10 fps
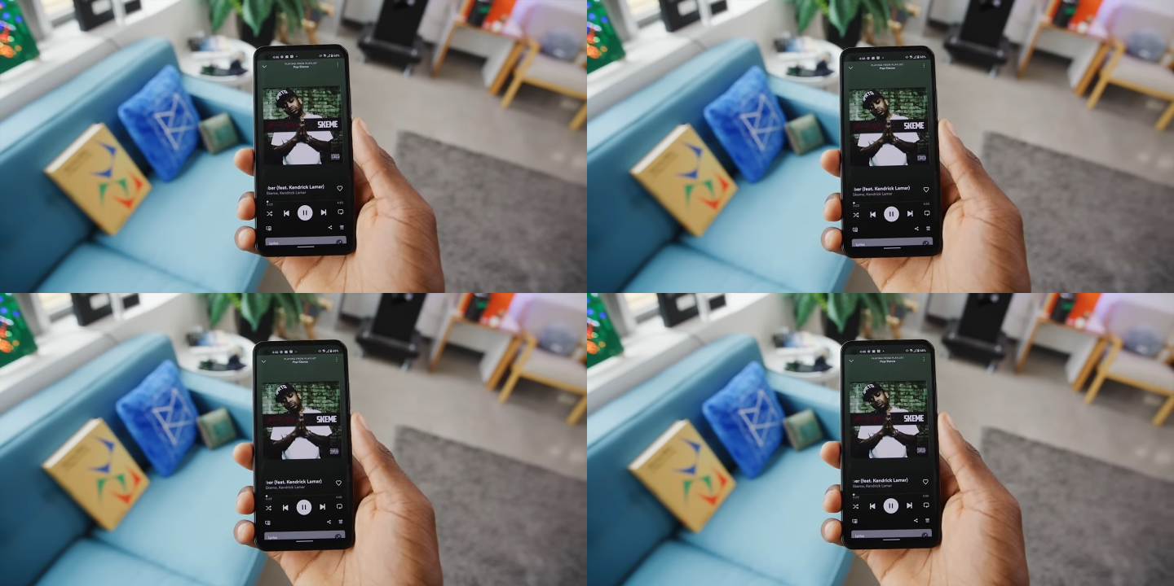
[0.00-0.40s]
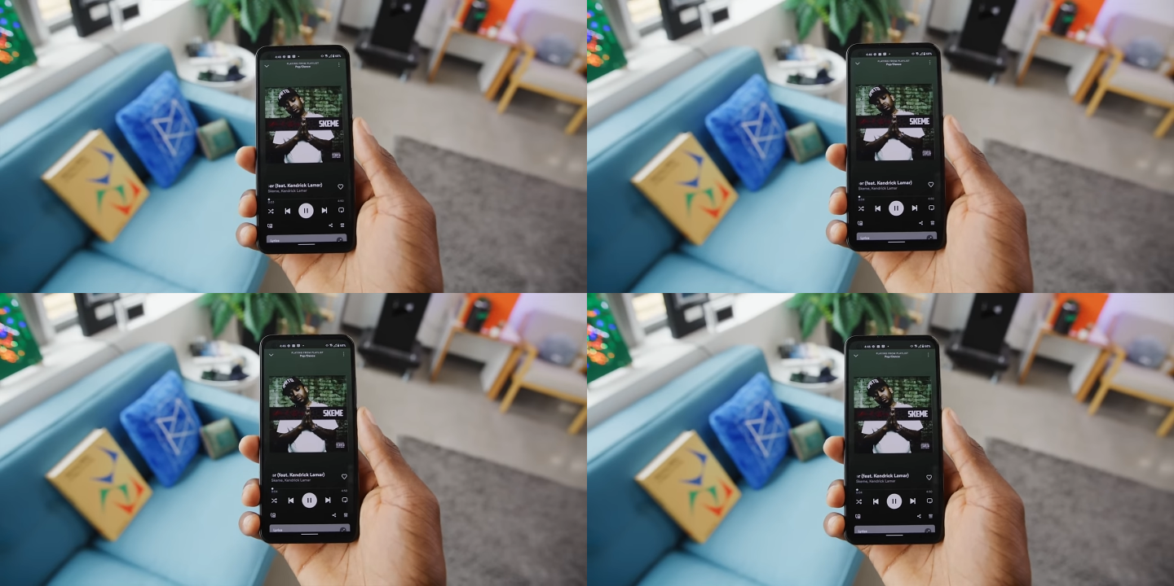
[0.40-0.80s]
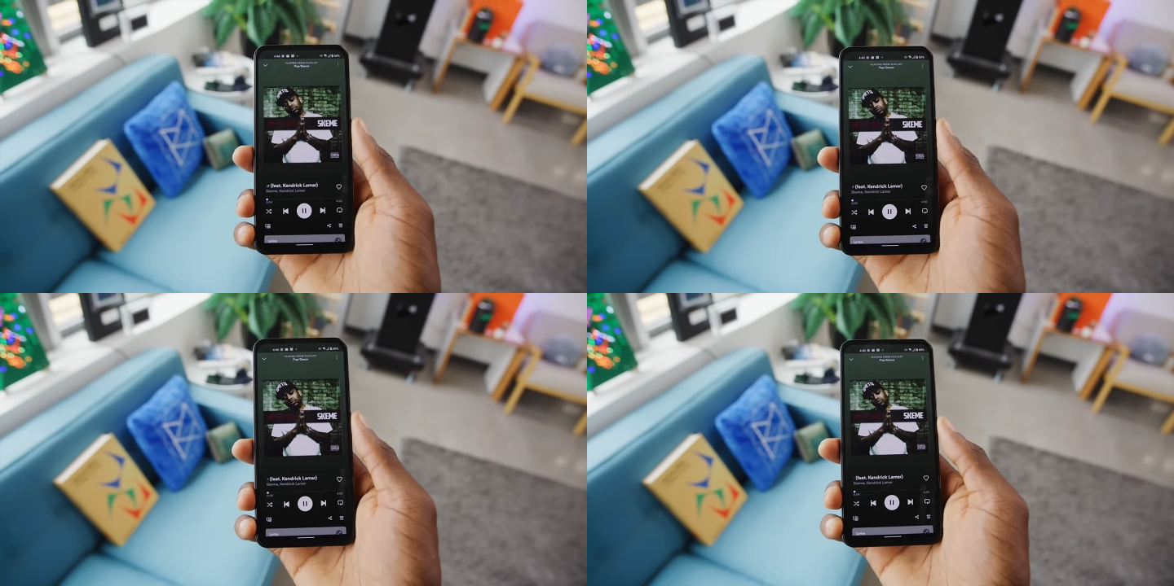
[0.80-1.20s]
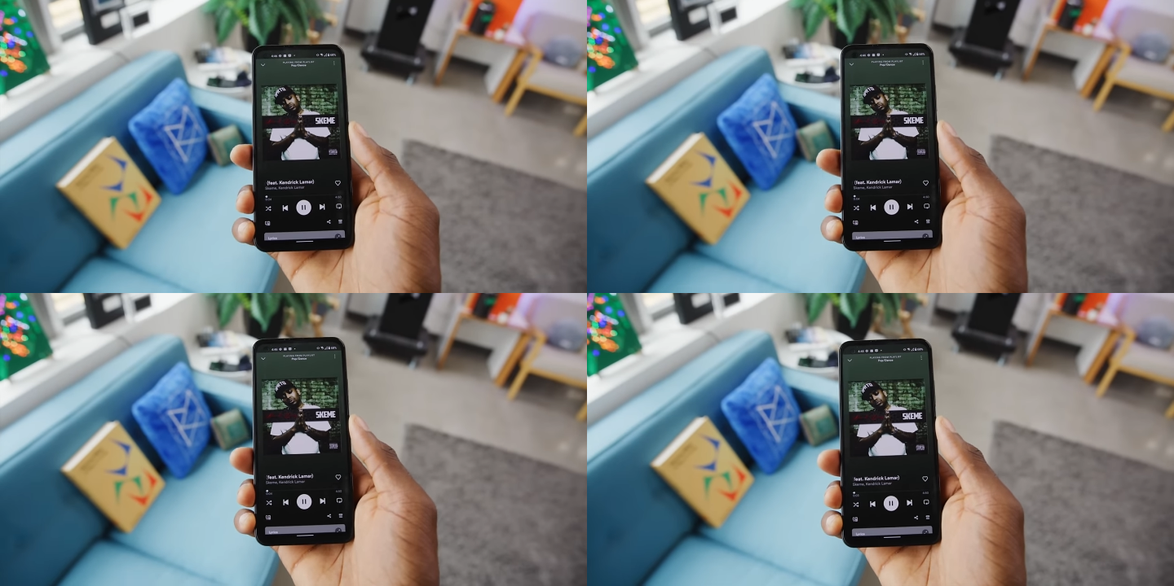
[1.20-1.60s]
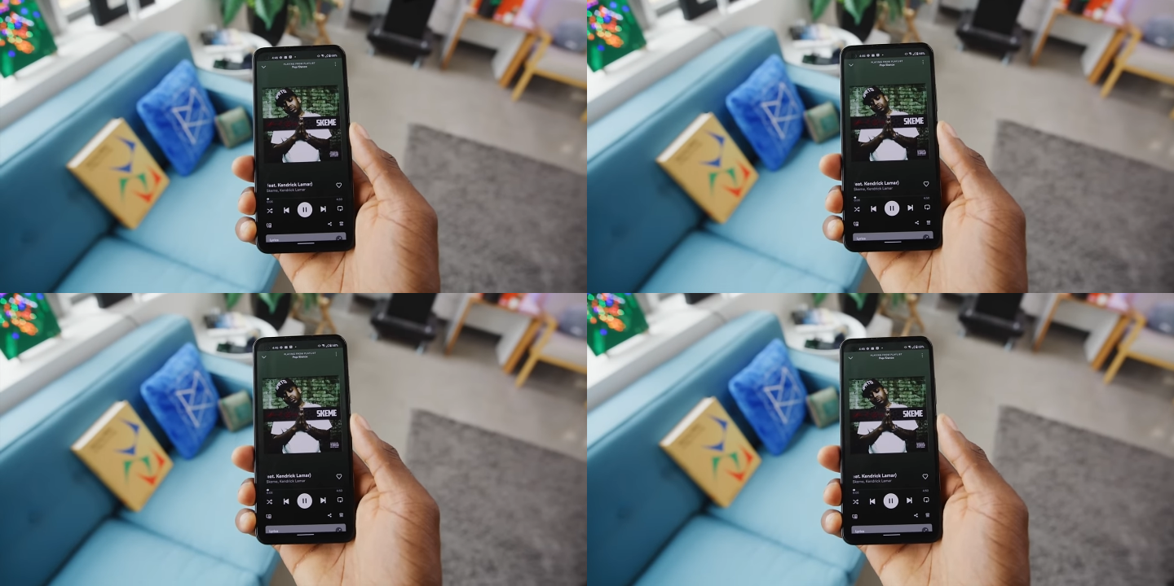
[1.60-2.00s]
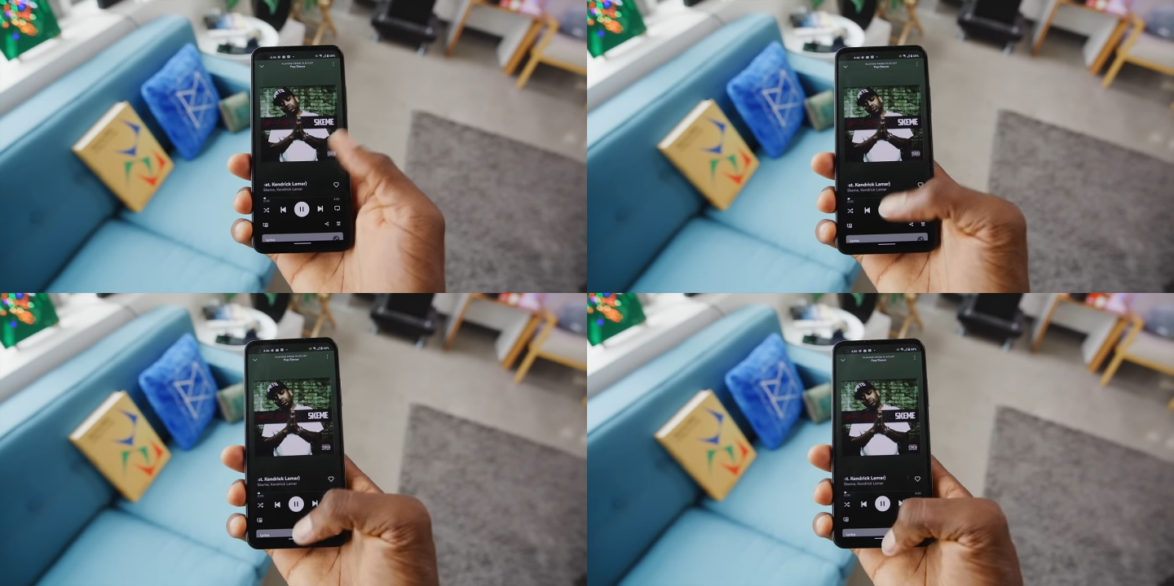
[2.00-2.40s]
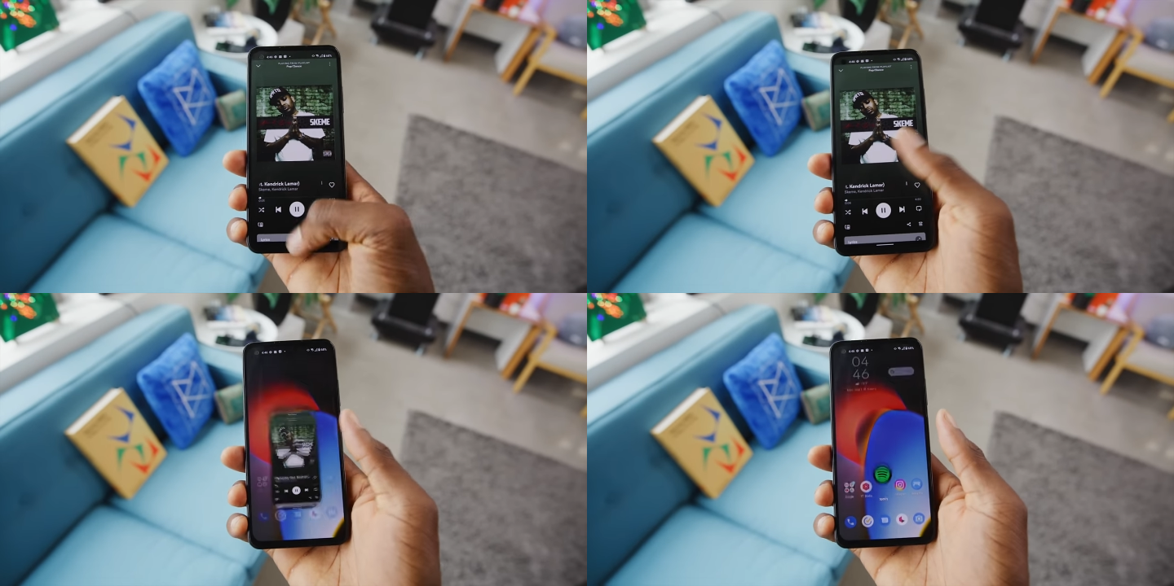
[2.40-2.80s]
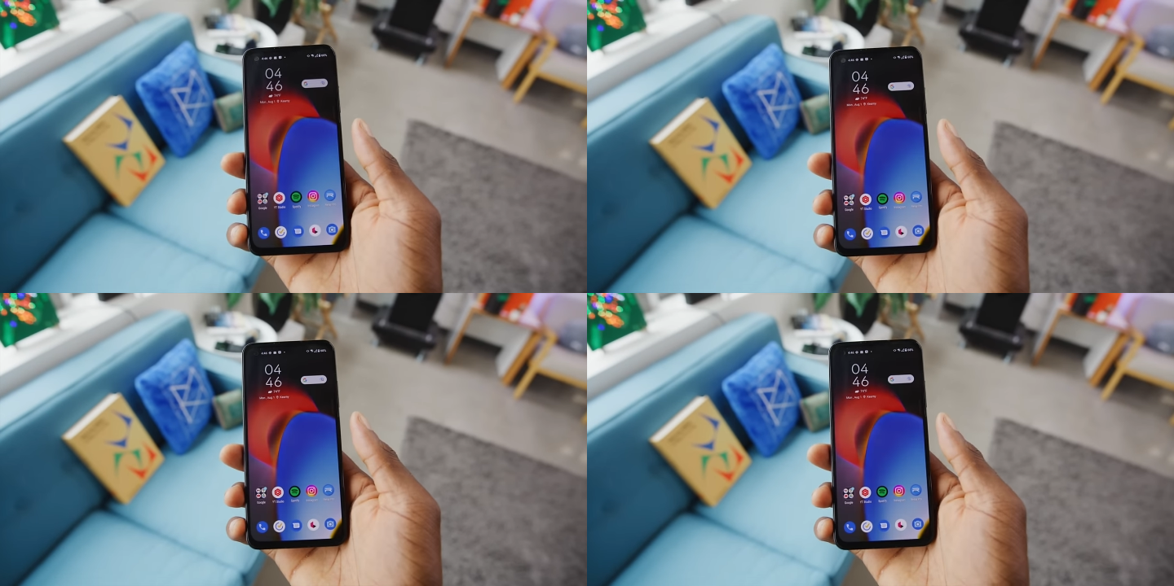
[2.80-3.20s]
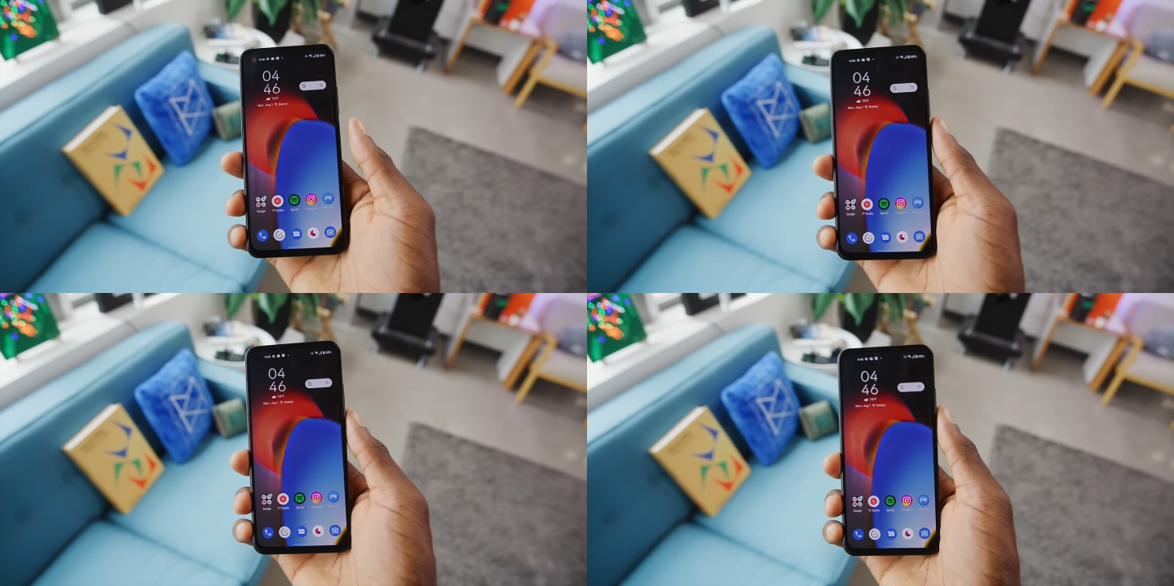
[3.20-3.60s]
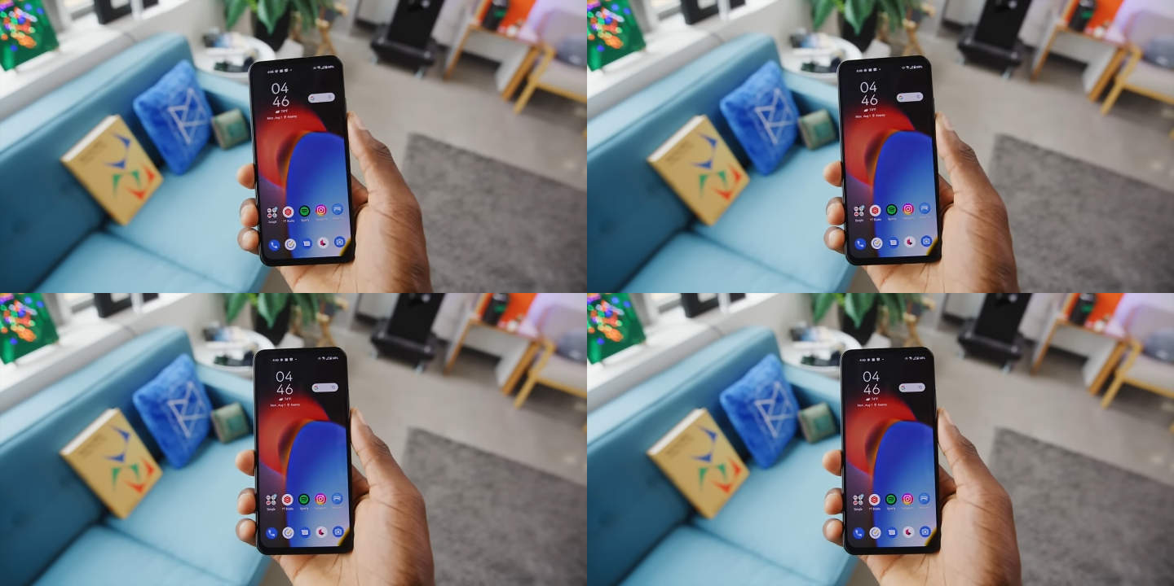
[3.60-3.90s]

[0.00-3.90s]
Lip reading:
No face is visible, so there are no lips to read.